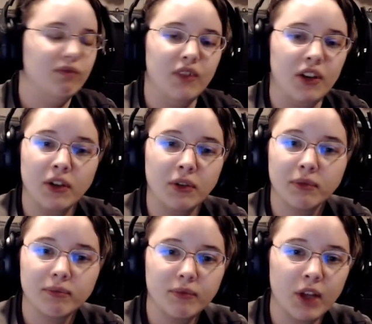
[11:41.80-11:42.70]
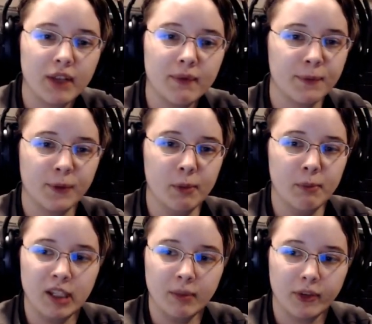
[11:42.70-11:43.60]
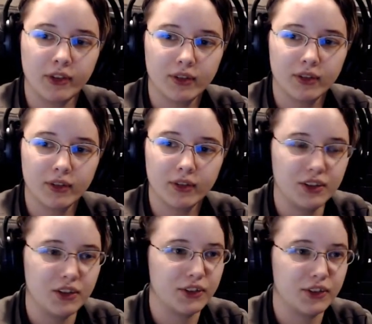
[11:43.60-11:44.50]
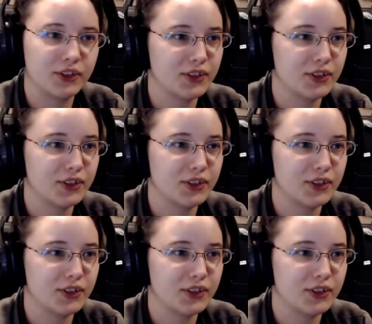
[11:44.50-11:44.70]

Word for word: No, not even for the memes. Just